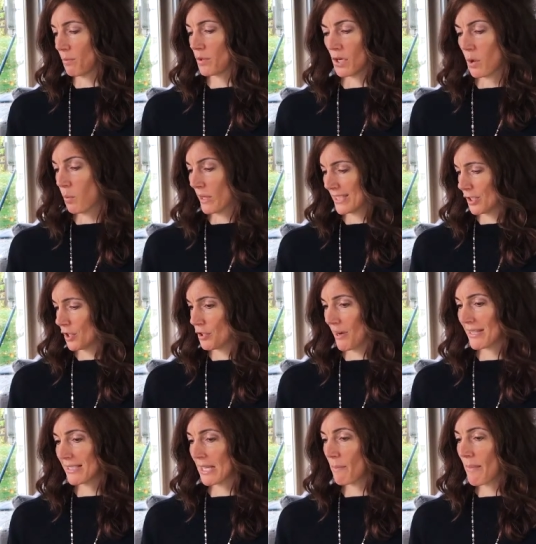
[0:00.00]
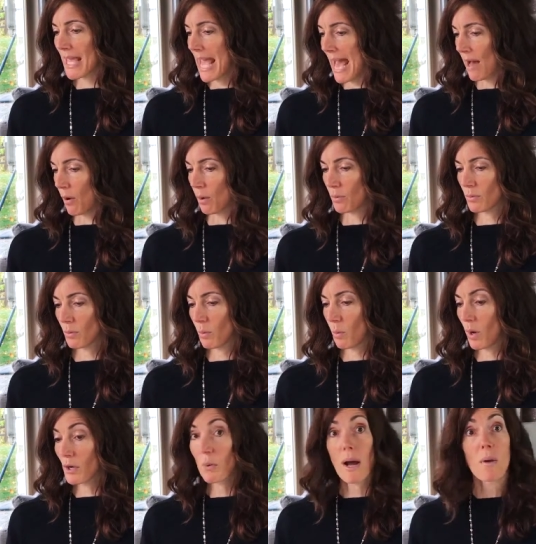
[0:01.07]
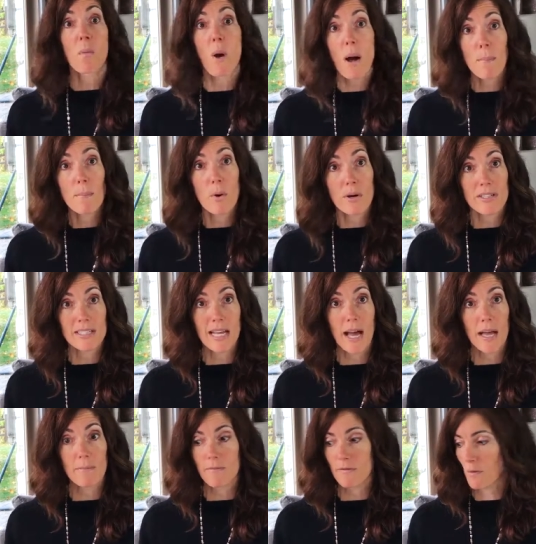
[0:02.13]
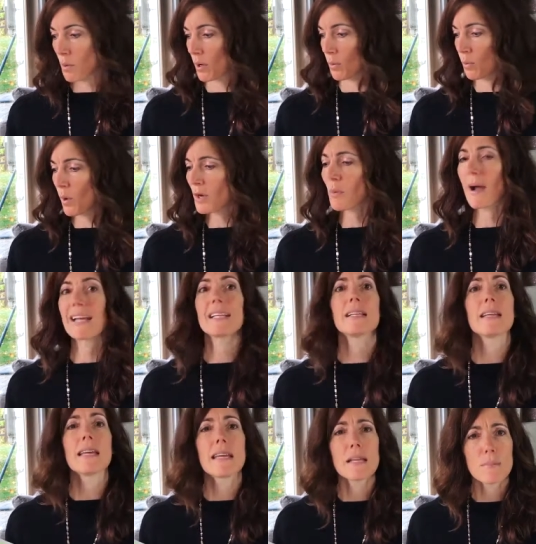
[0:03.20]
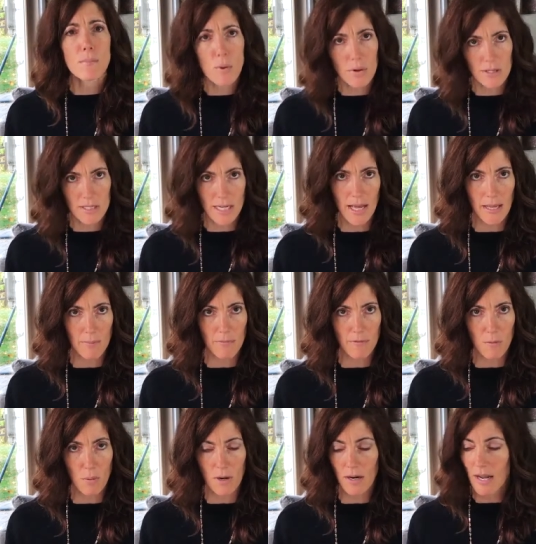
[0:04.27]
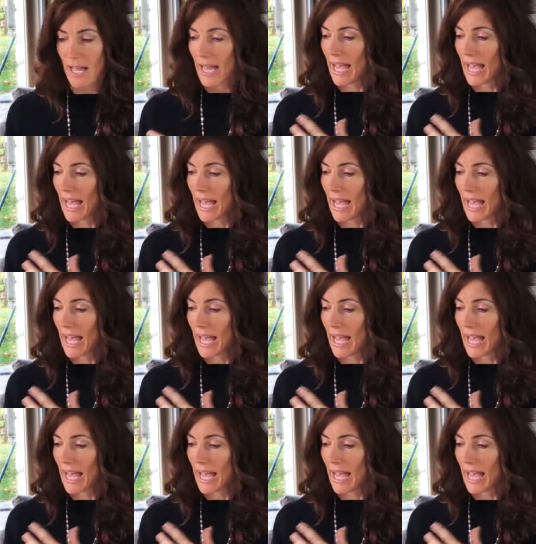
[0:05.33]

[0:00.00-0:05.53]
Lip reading: What's stressing me out? What do I want more time for? What do I need more time for?